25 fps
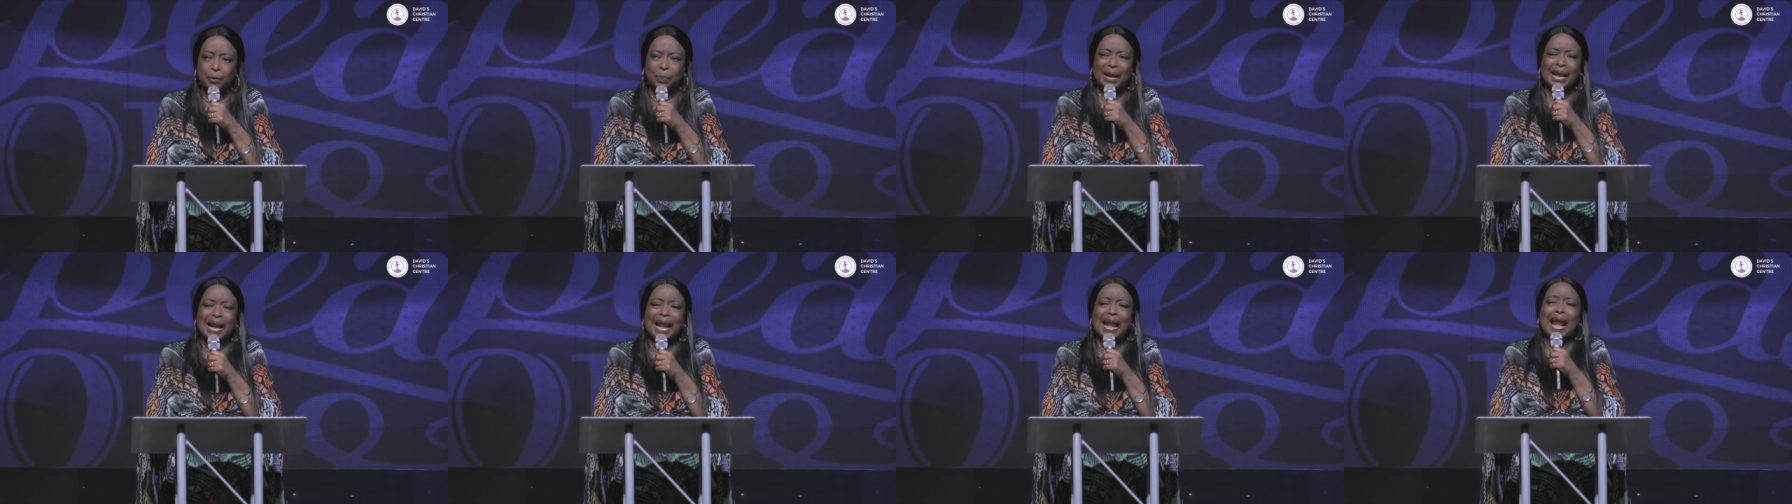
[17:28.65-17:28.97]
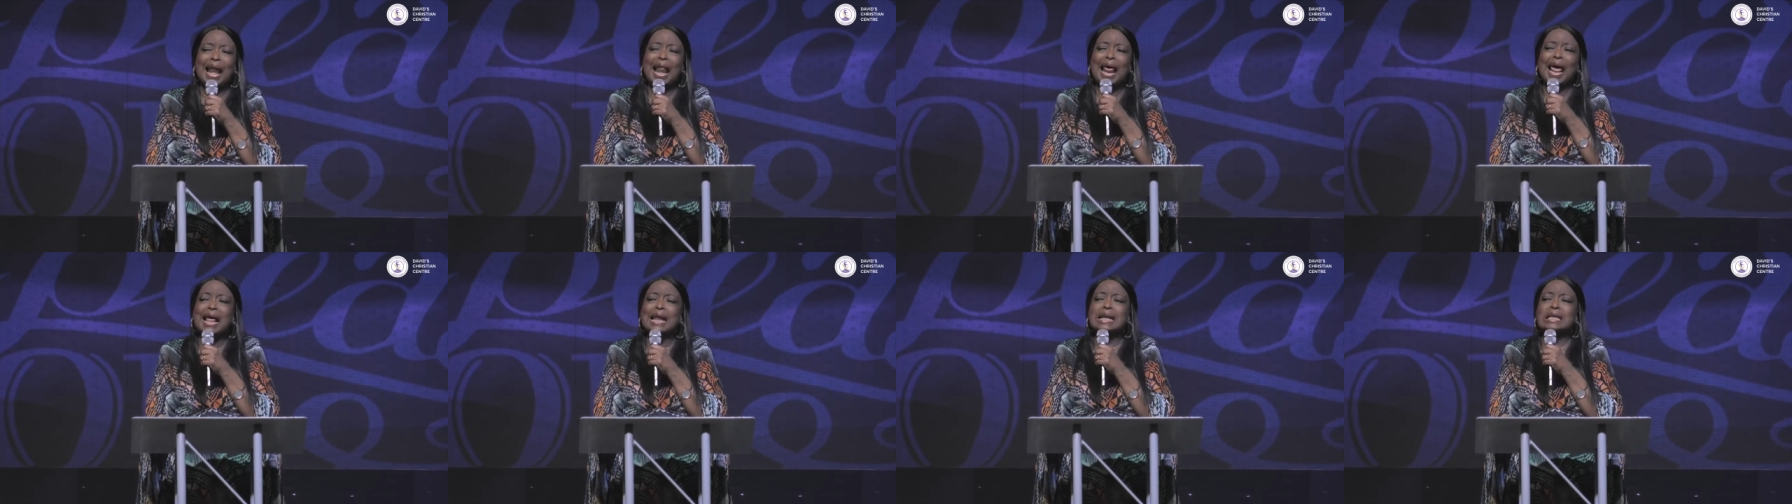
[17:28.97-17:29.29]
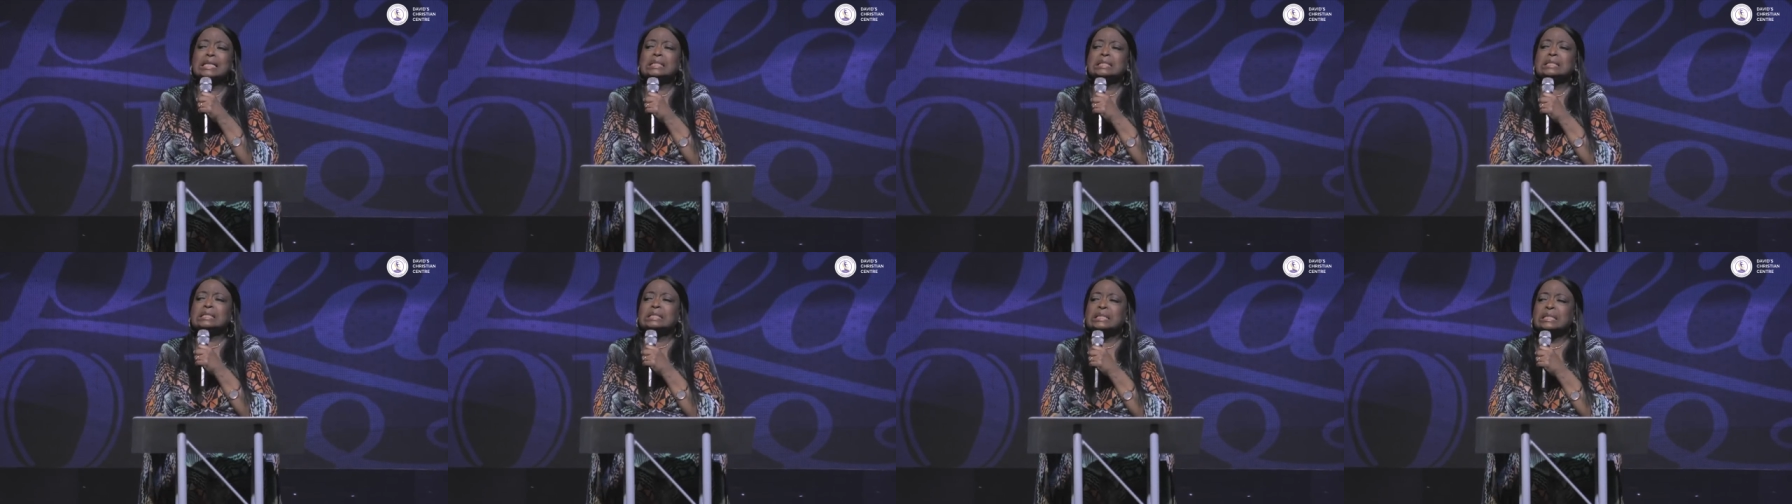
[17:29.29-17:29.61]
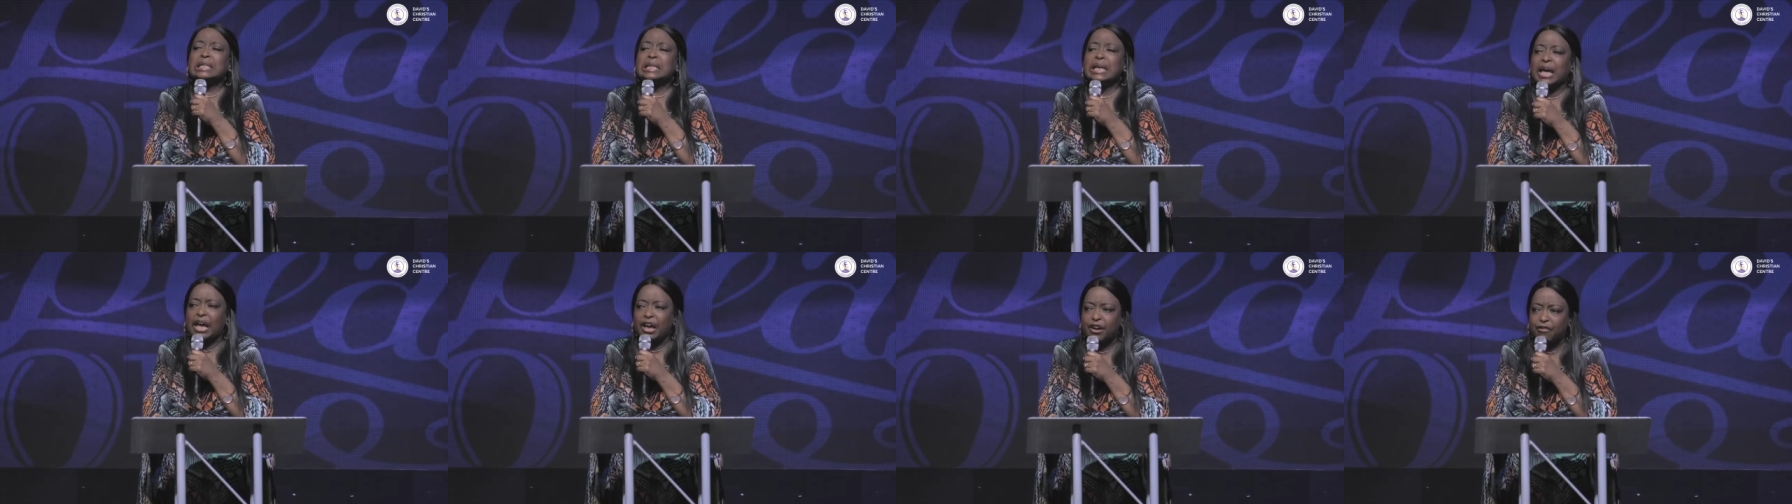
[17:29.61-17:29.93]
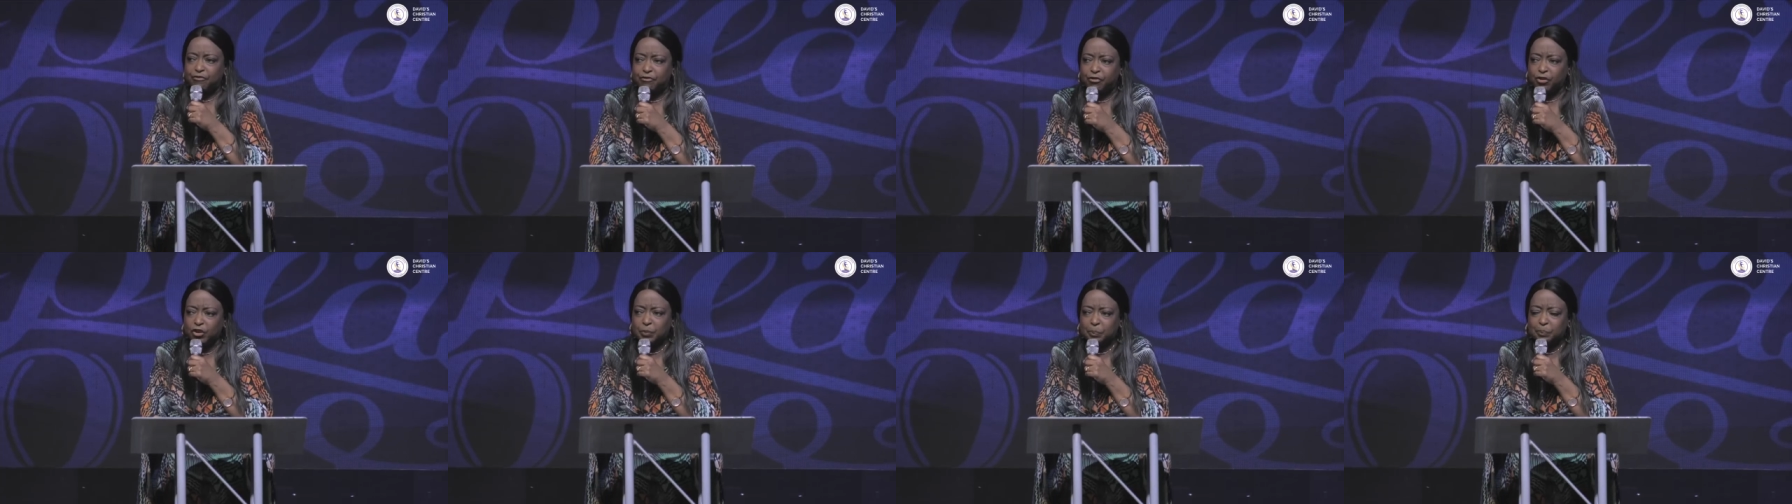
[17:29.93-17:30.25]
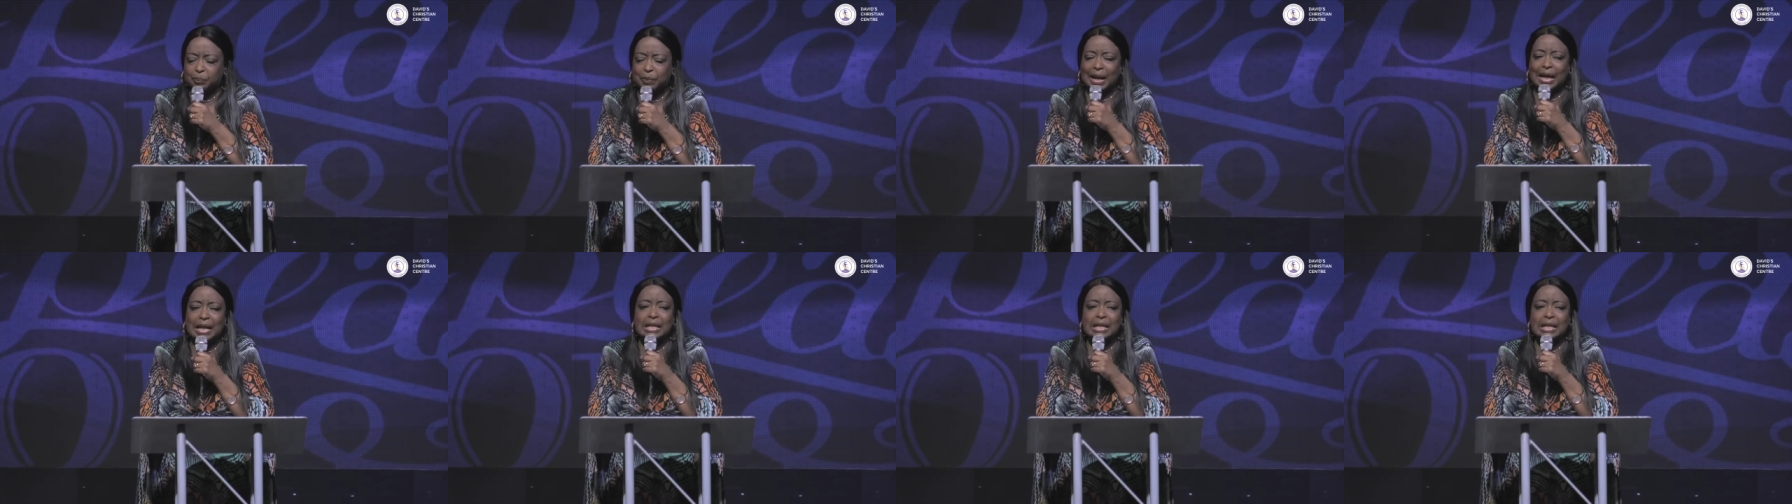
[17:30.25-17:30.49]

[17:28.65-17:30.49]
Plenty effort,